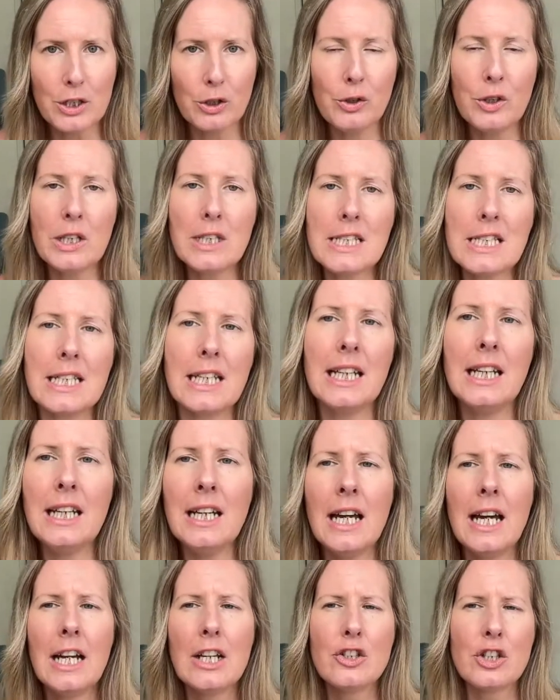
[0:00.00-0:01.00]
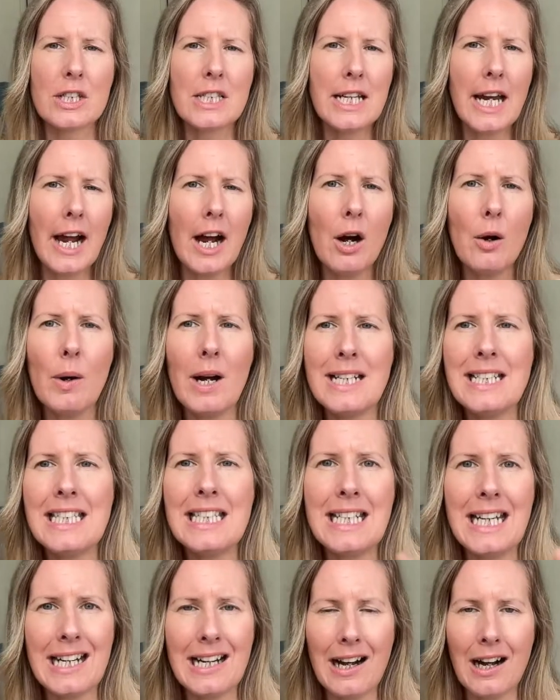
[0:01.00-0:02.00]
So you can see just how I
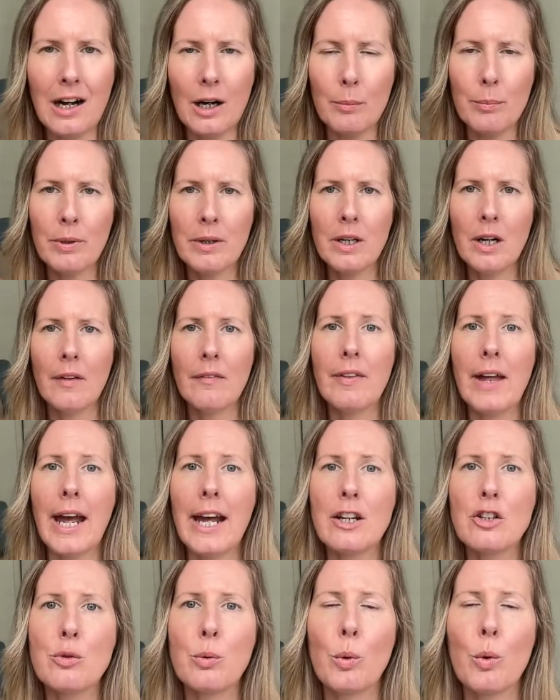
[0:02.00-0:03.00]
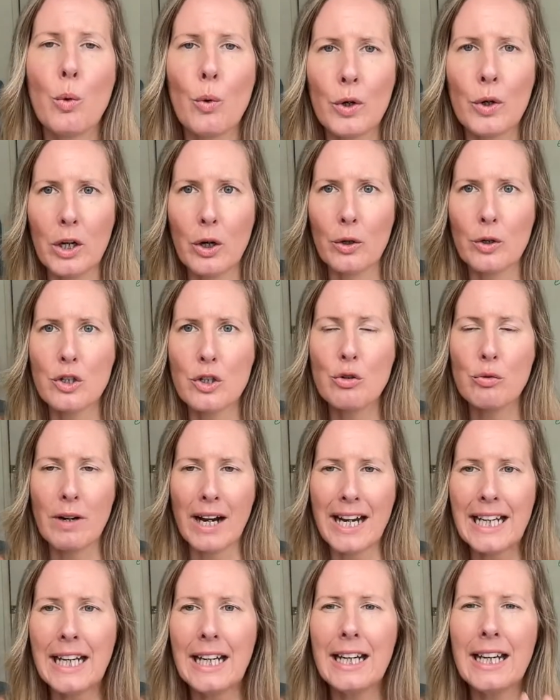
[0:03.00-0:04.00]
set up the actual audio
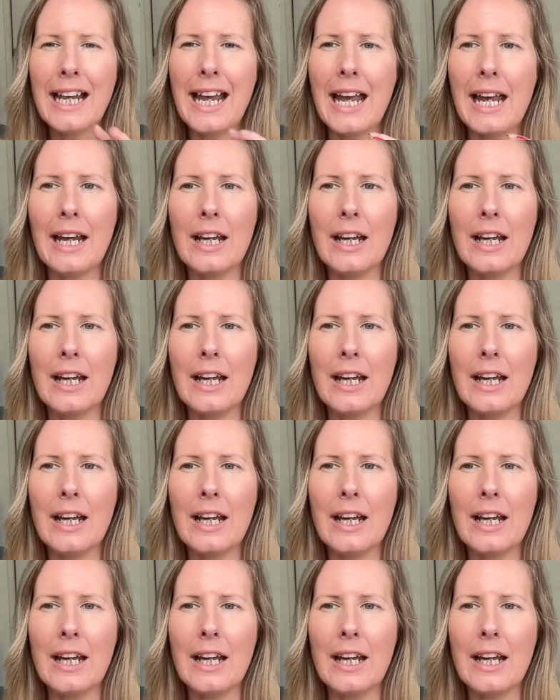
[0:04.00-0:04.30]
training.